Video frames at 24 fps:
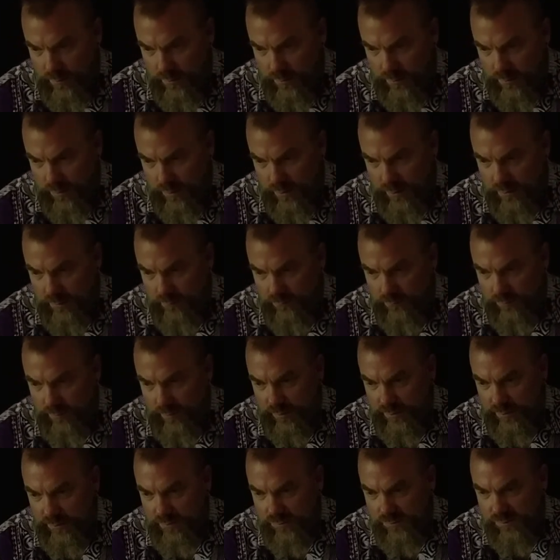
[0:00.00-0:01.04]
And when I
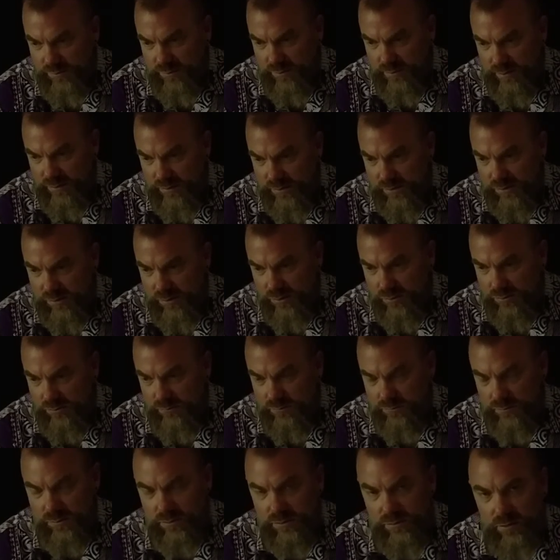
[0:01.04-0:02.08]
use these
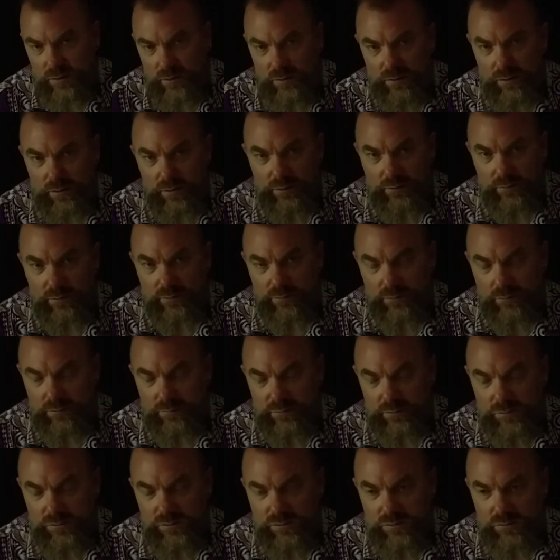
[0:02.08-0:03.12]
stones on, or
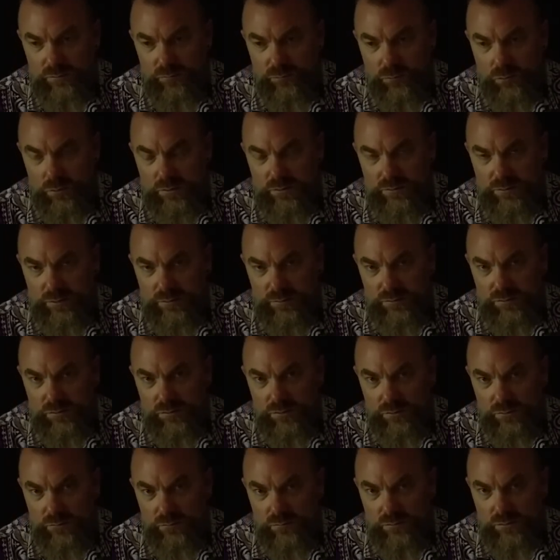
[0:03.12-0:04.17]
these forks on
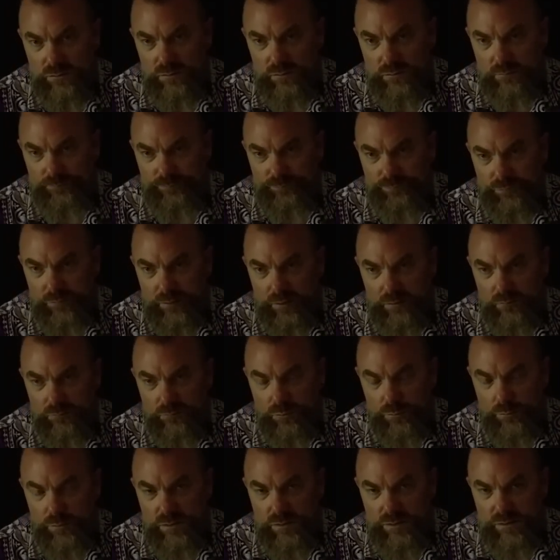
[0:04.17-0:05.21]
stones in
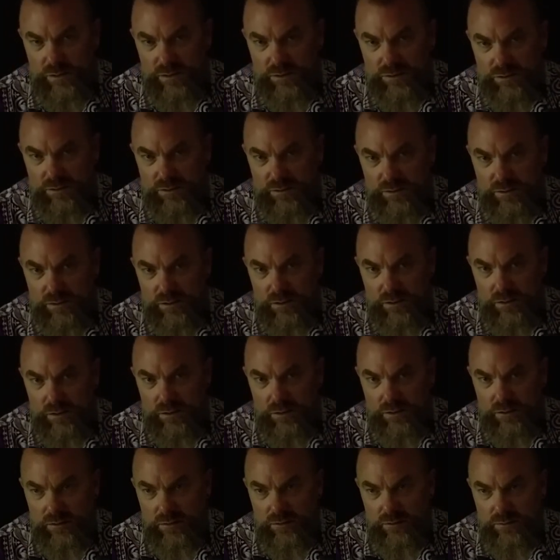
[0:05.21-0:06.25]
remote sessions,
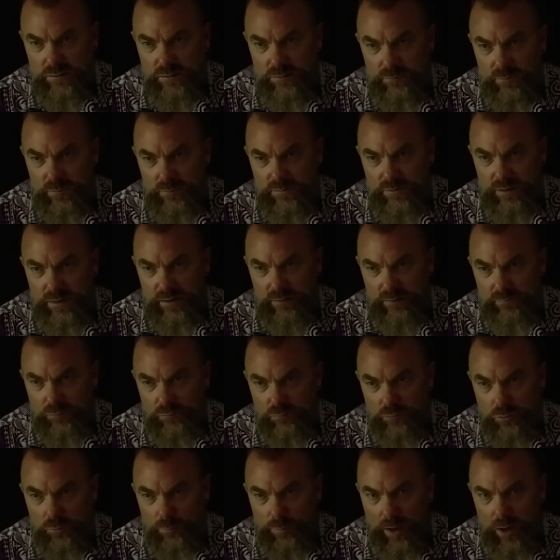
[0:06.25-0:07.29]
sometimes they have a
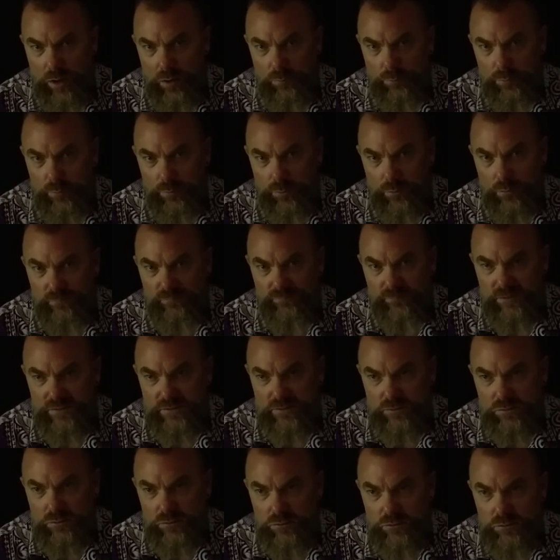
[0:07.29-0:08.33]
real palpable
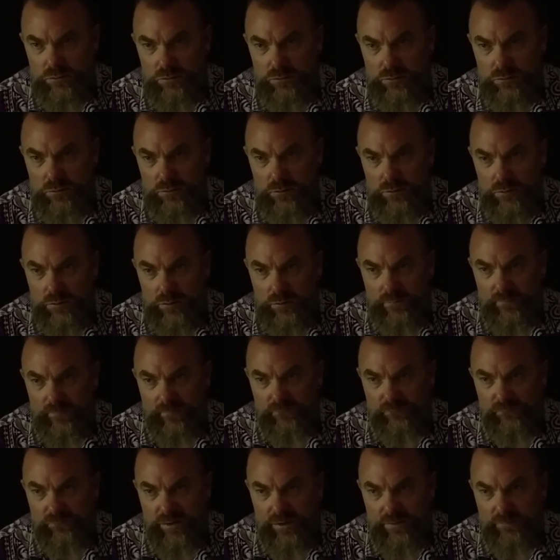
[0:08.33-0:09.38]
physical
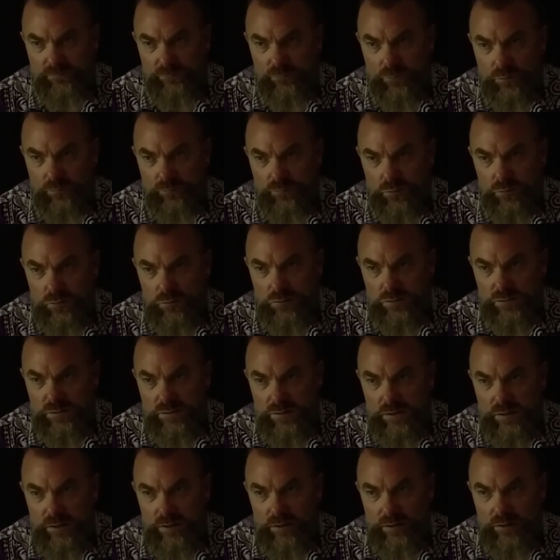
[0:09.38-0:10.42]
effect for folks.
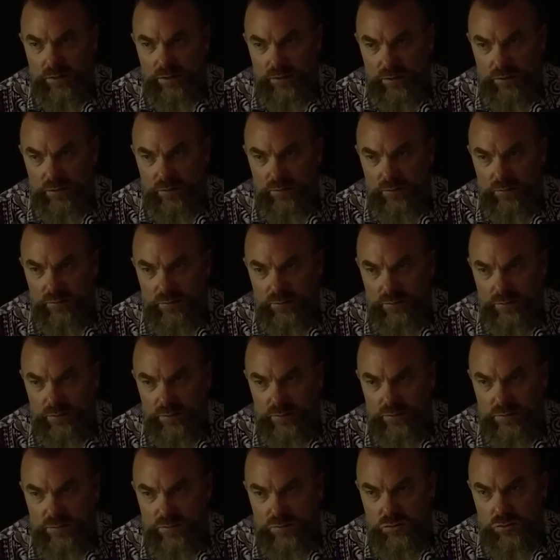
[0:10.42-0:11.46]
And
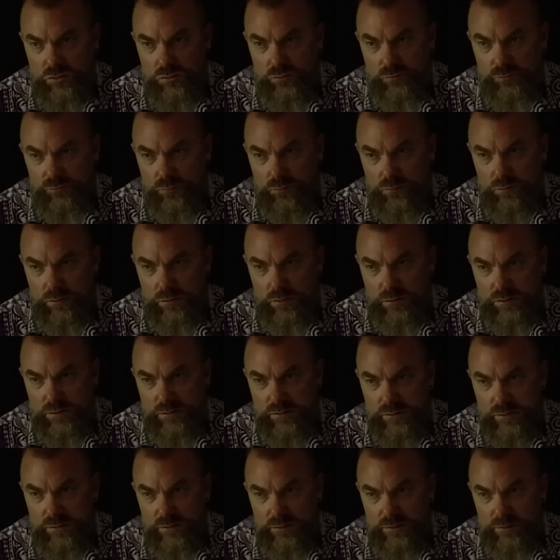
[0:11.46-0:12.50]
these two forks,
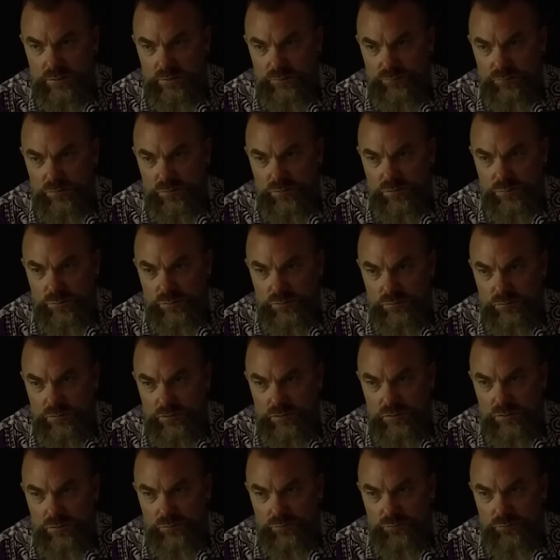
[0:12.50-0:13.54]
the difference between the
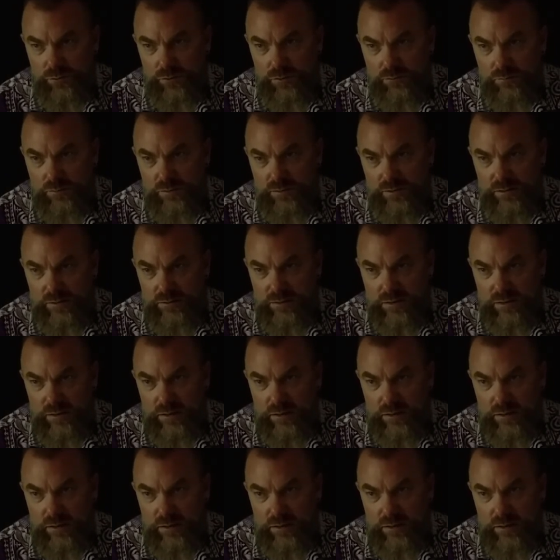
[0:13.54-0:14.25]
two frequencies